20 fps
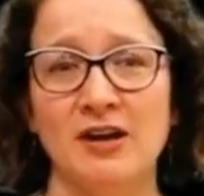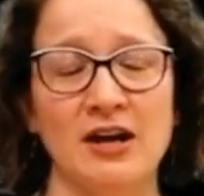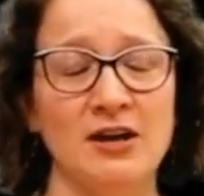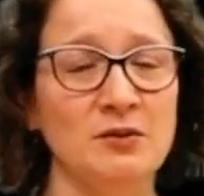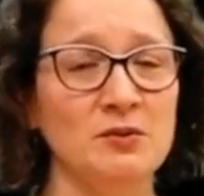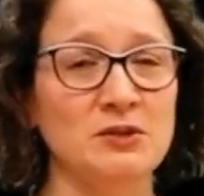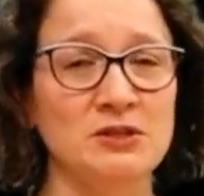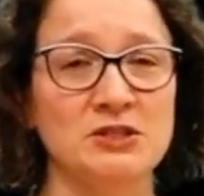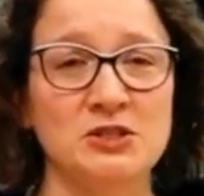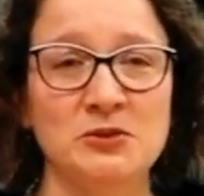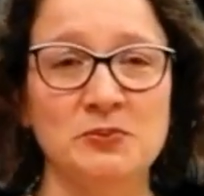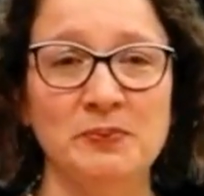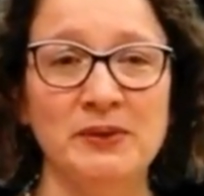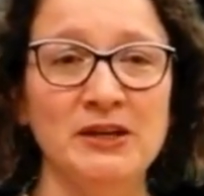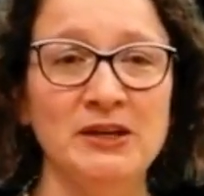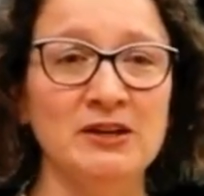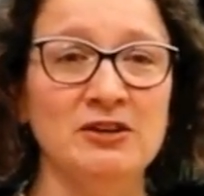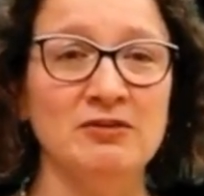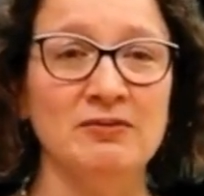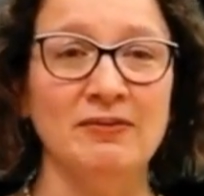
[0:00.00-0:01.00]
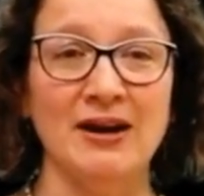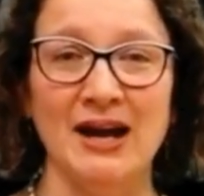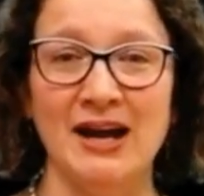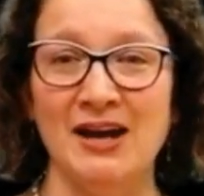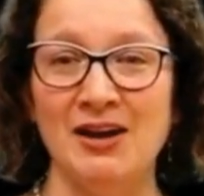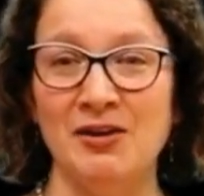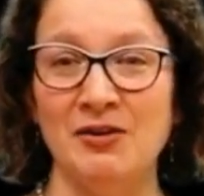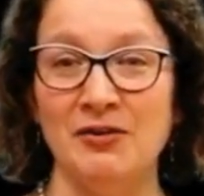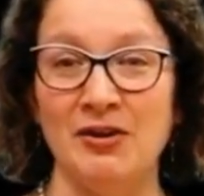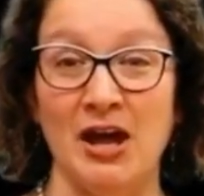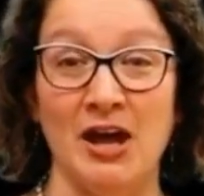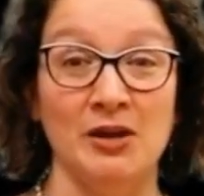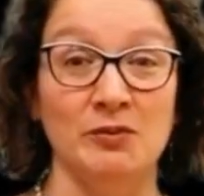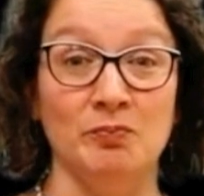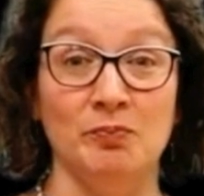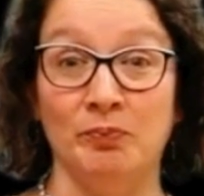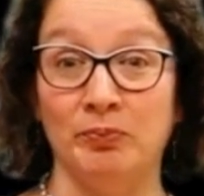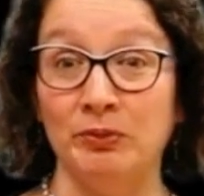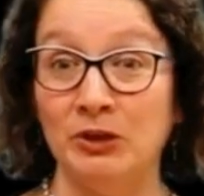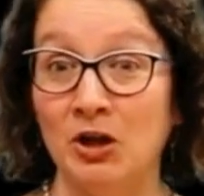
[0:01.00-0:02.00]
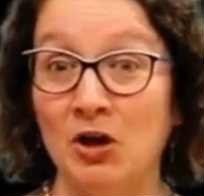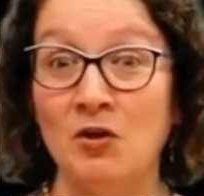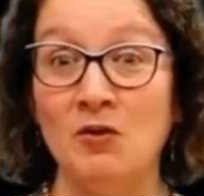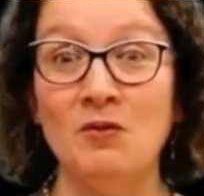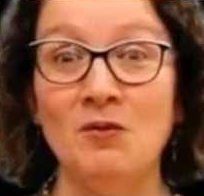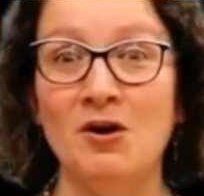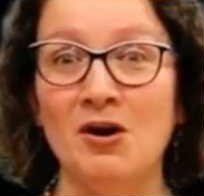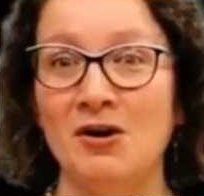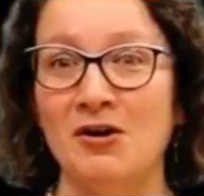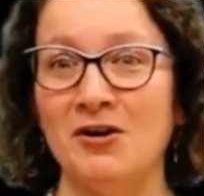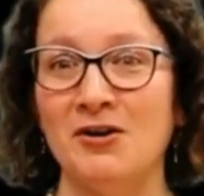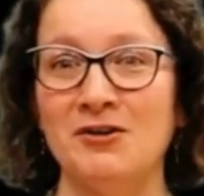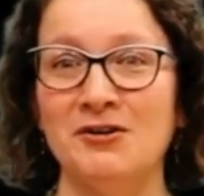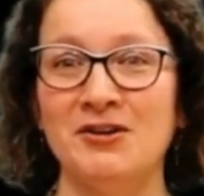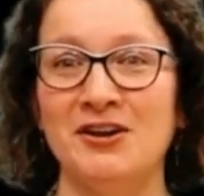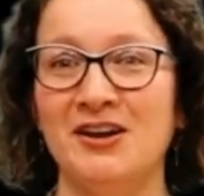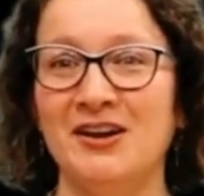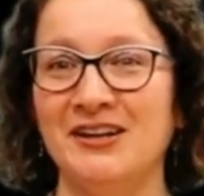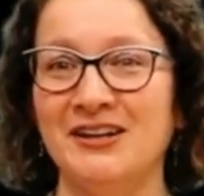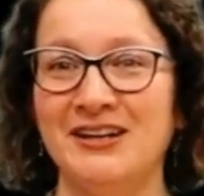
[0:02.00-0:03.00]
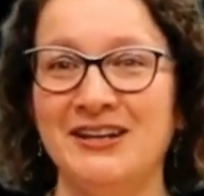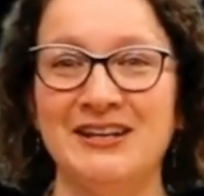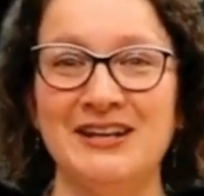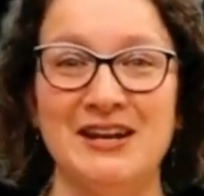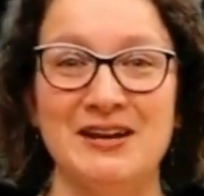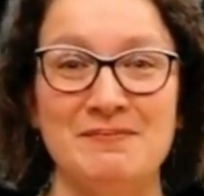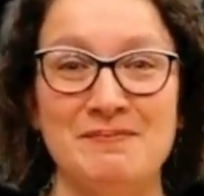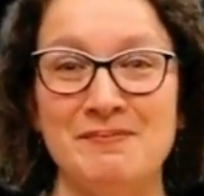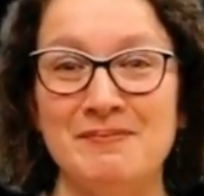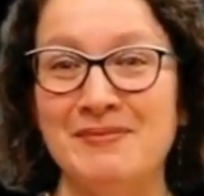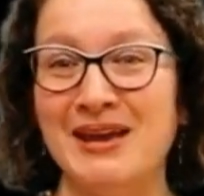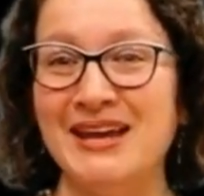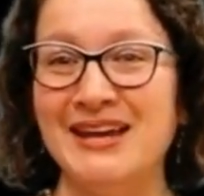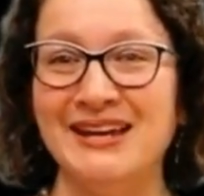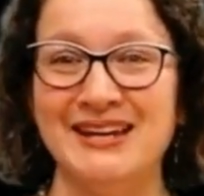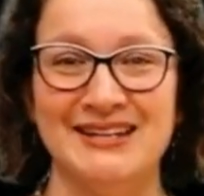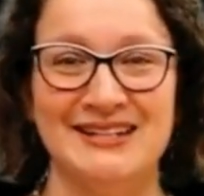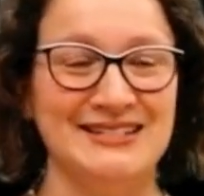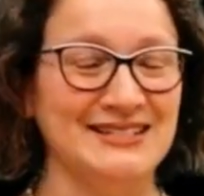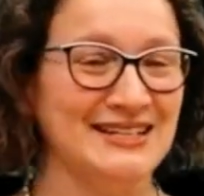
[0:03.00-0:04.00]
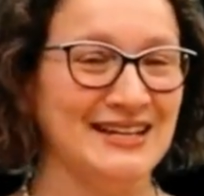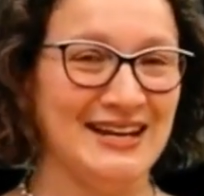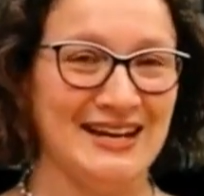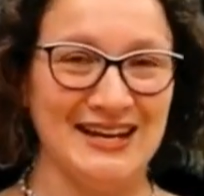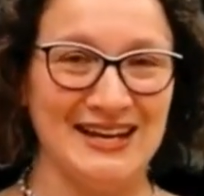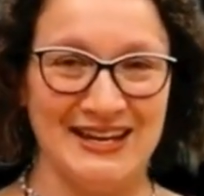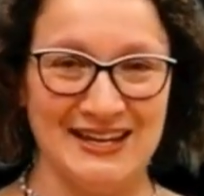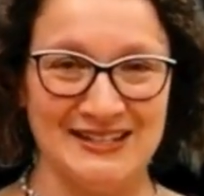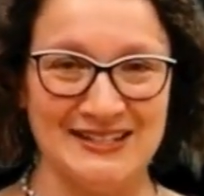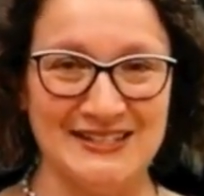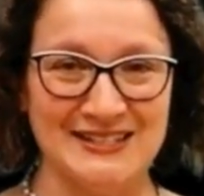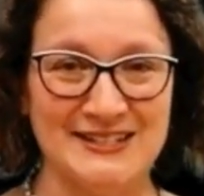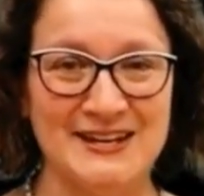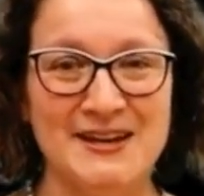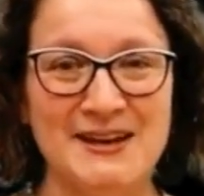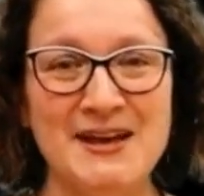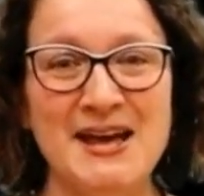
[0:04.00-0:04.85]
I would spin it around, I'd blow hard on it and make it dance.